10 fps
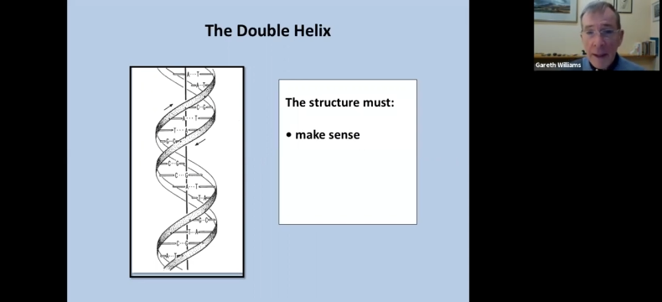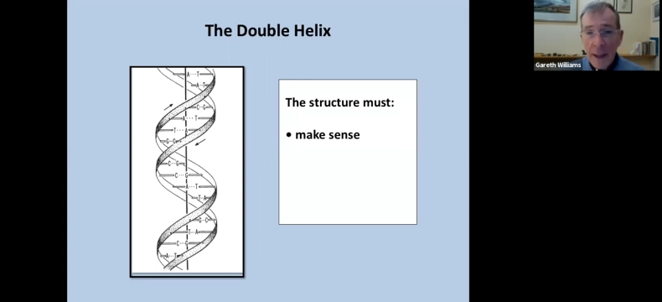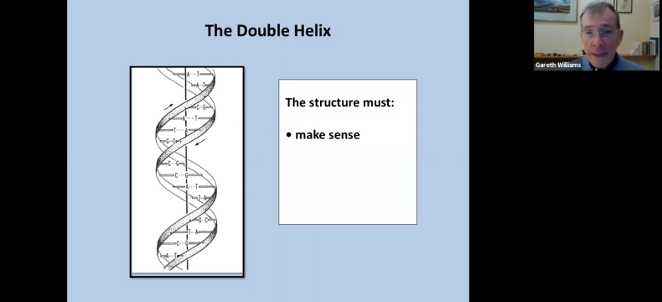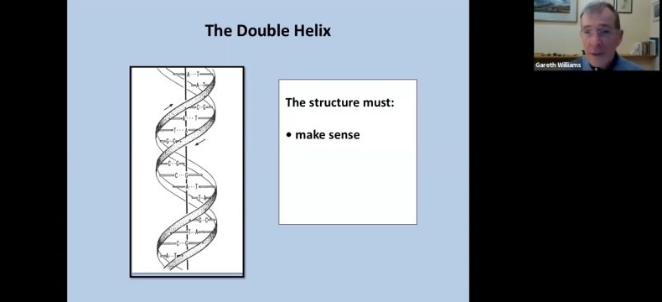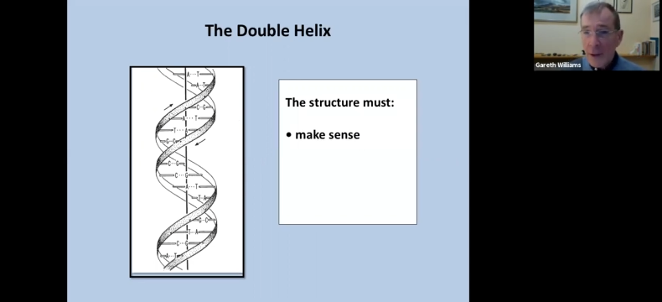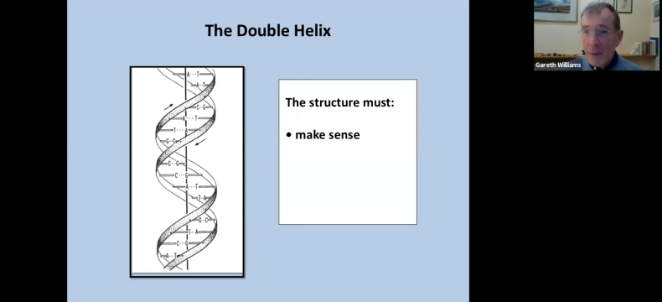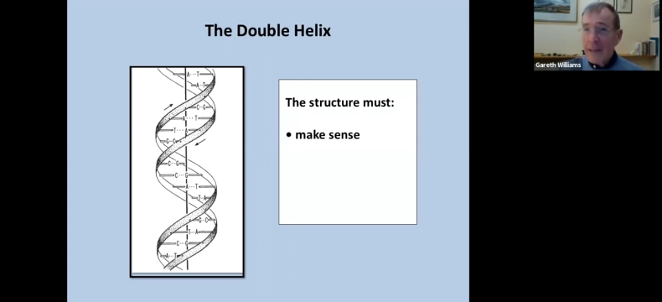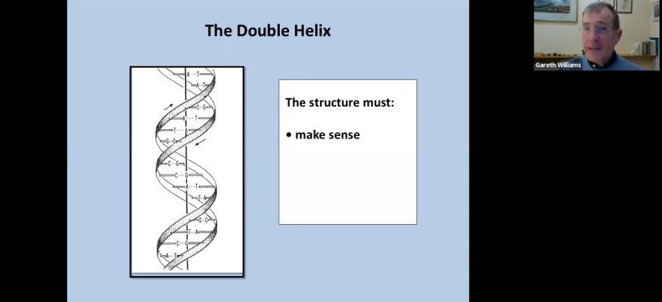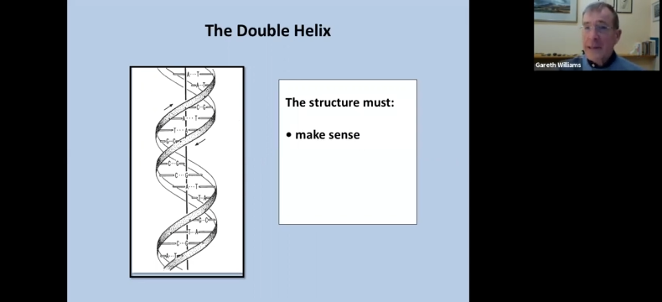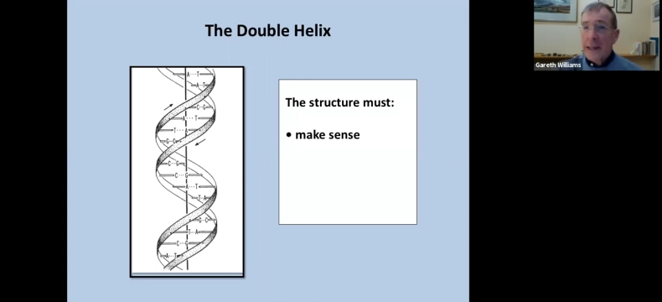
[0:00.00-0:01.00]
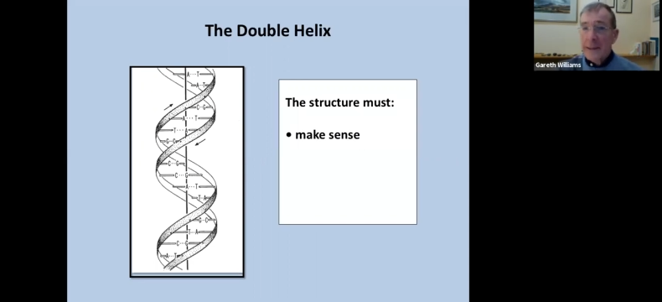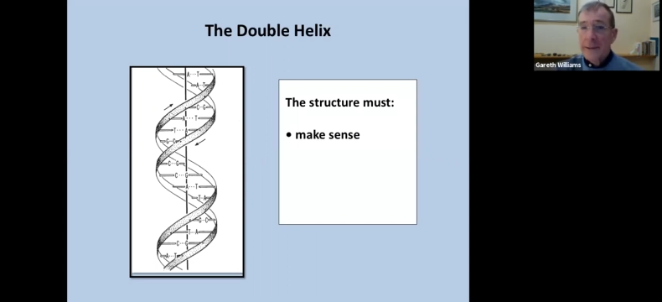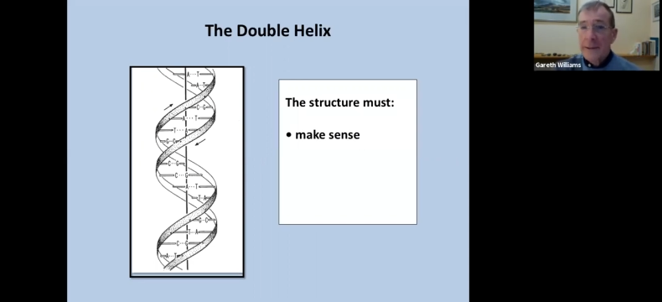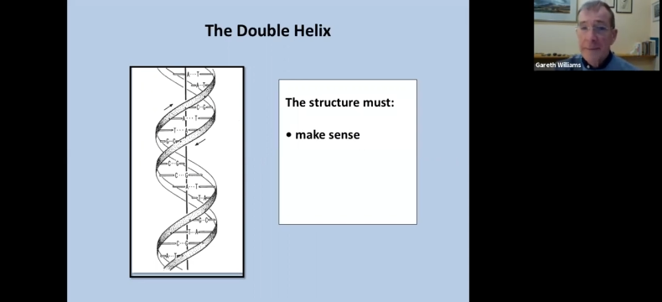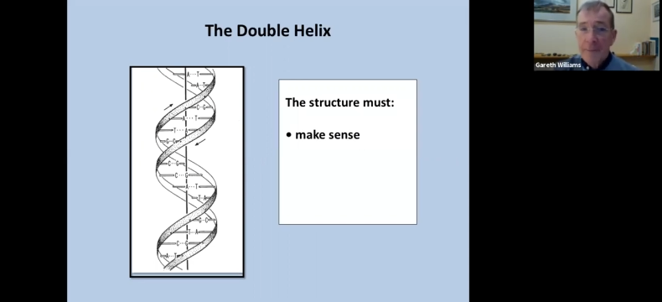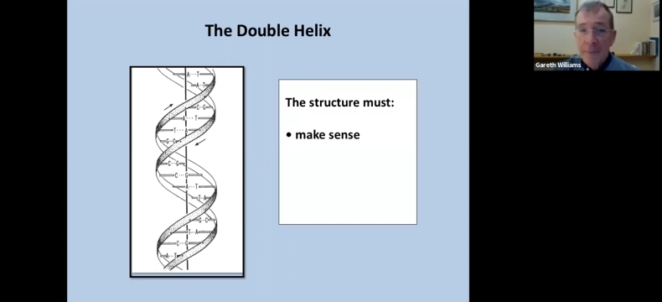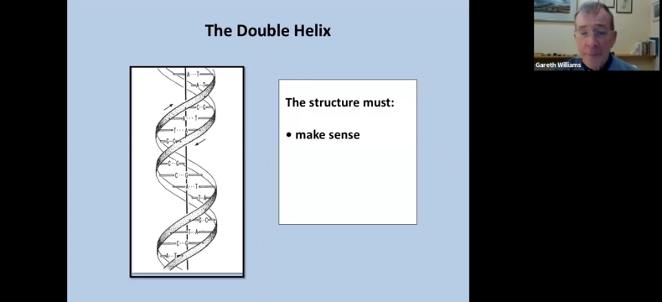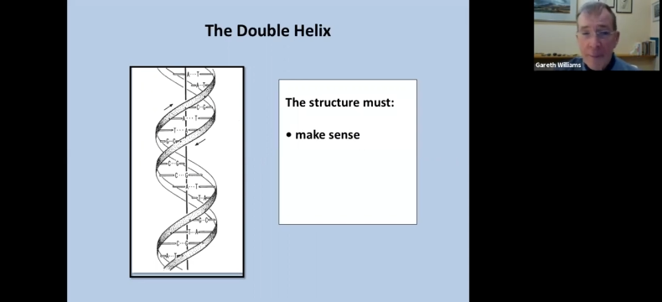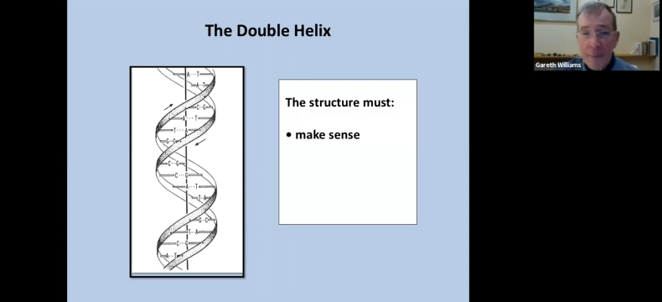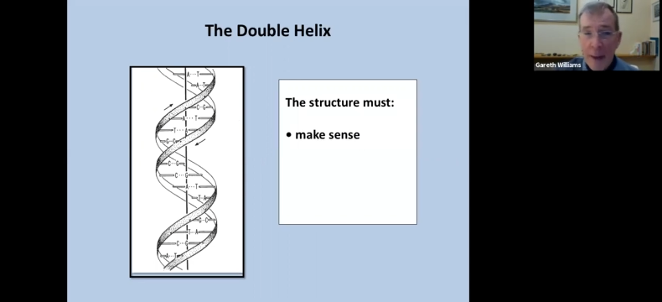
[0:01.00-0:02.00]
it's got to make sense.
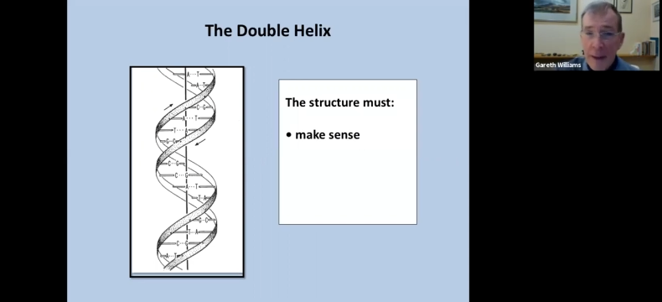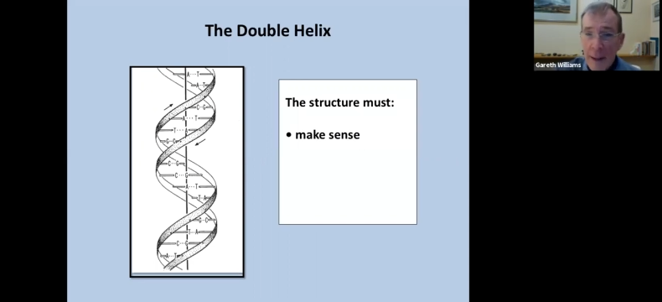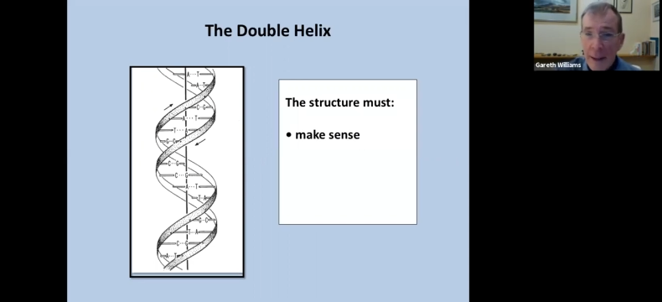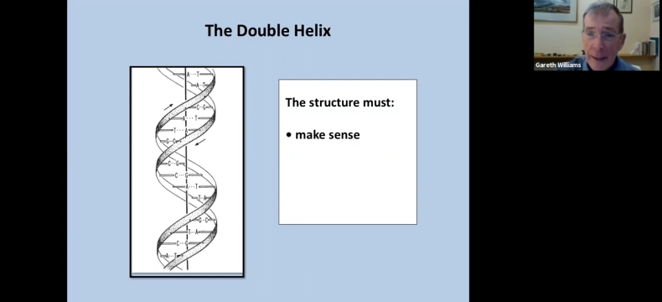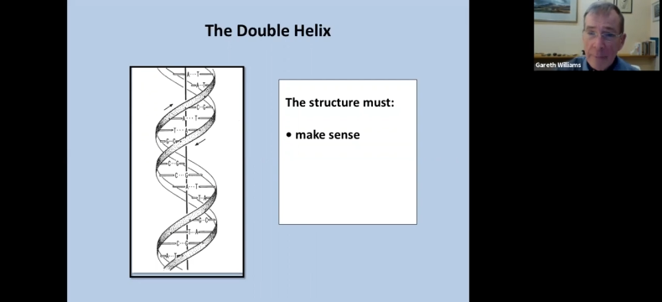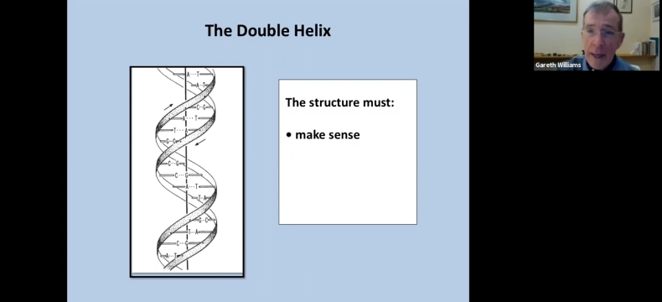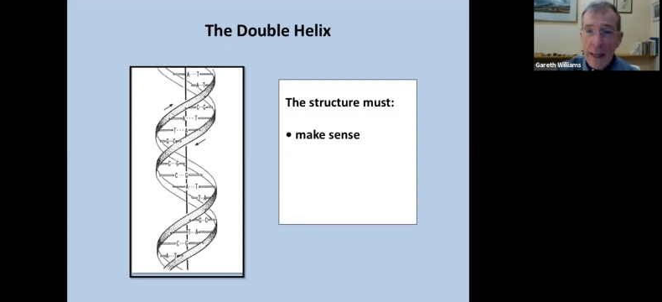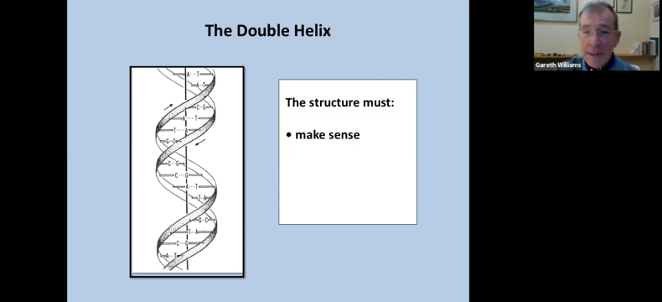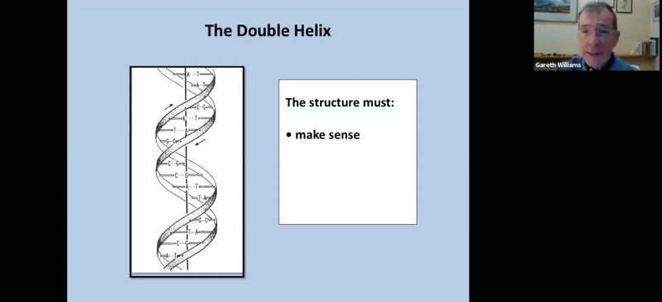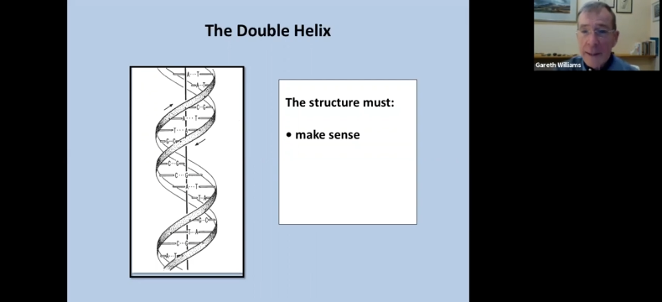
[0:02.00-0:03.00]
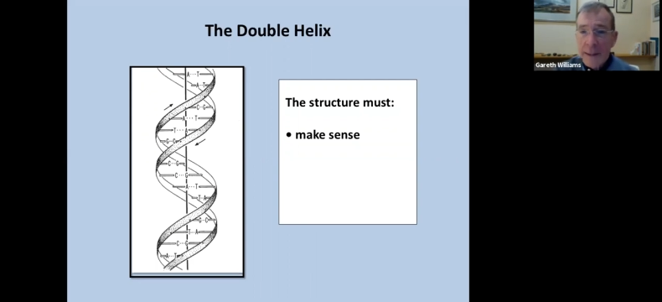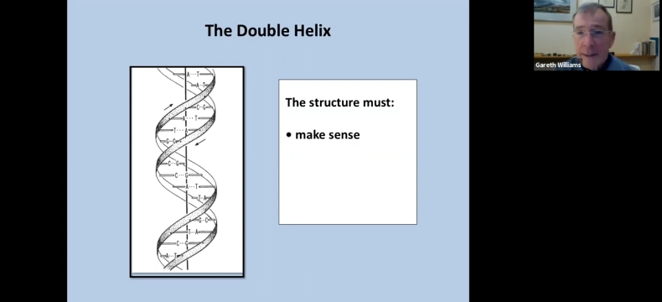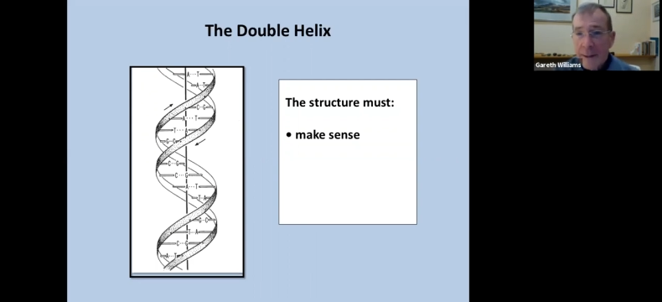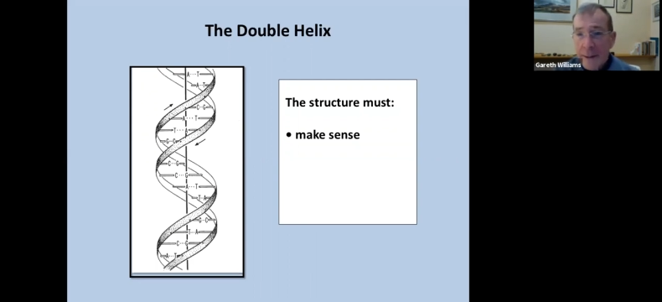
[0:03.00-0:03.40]
And that means that